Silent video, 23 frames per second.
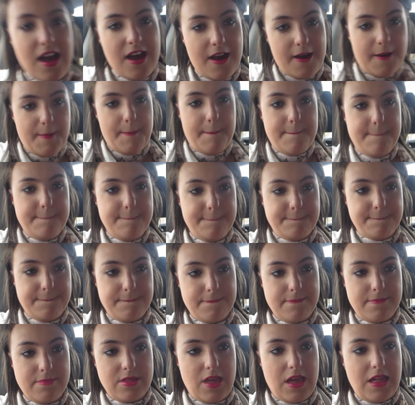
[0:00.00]

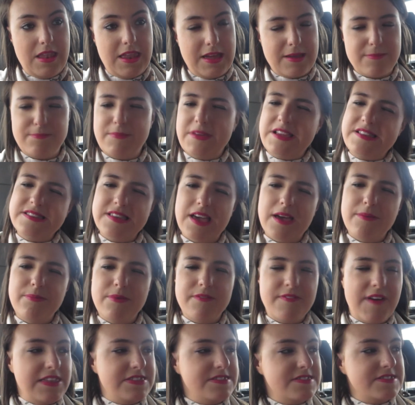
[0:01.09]
um, like meetup
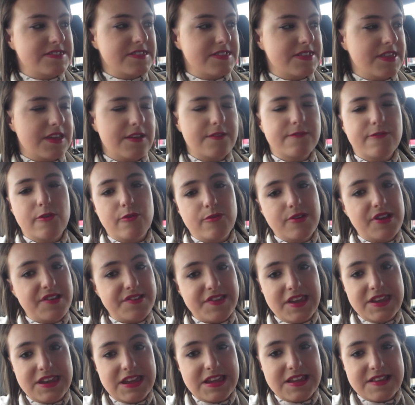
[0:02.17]
event thing for Real
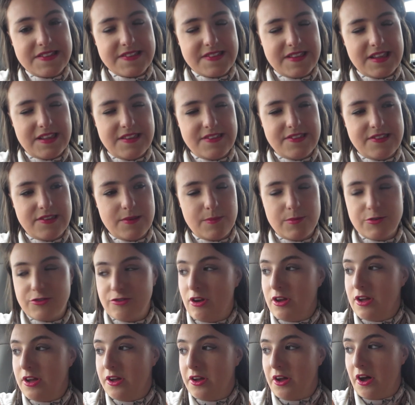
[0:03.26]
Techniques in Super
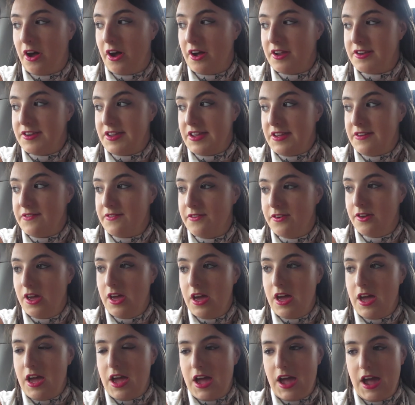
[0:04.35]
Dragon in Cardiff
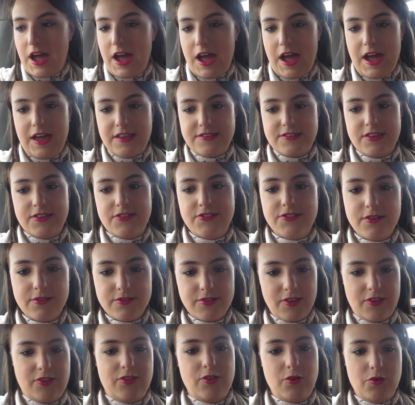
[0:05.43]
and as soon as
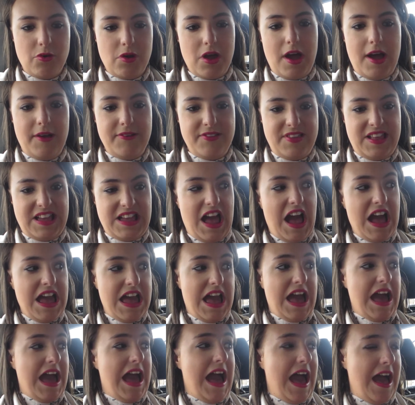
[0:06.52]
I saw it I was like I
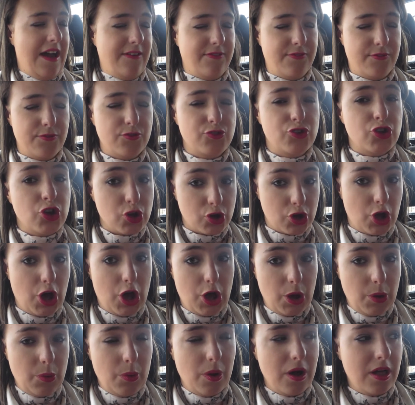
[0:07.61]
have to
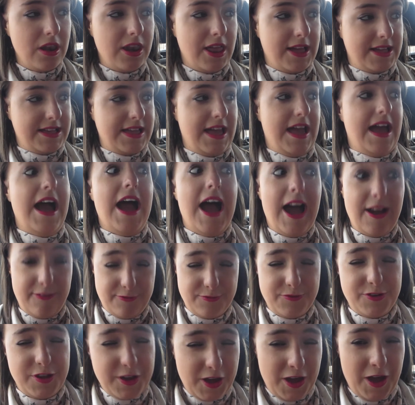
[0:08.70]
go like have
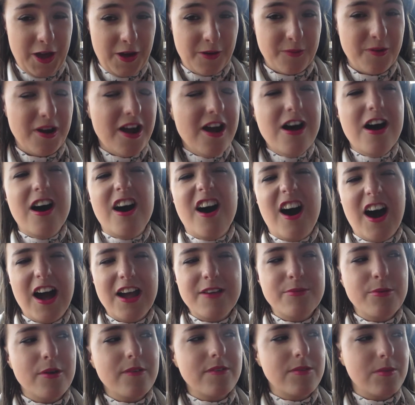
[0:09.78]
to go
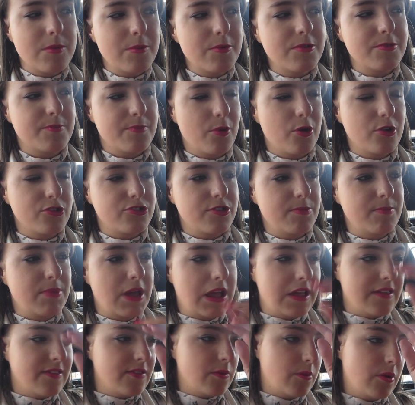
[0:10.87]
I've probably been watching
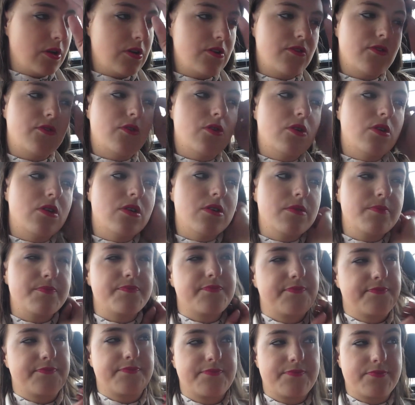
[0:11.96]
Pixiwoo for
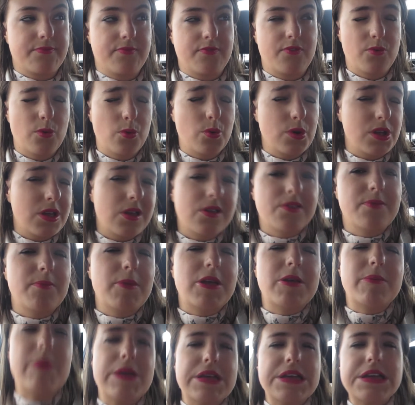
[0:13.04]
four years
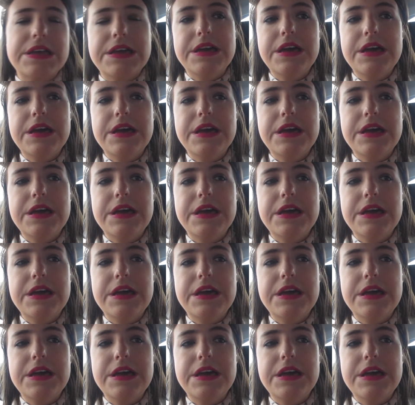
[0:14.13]
maybe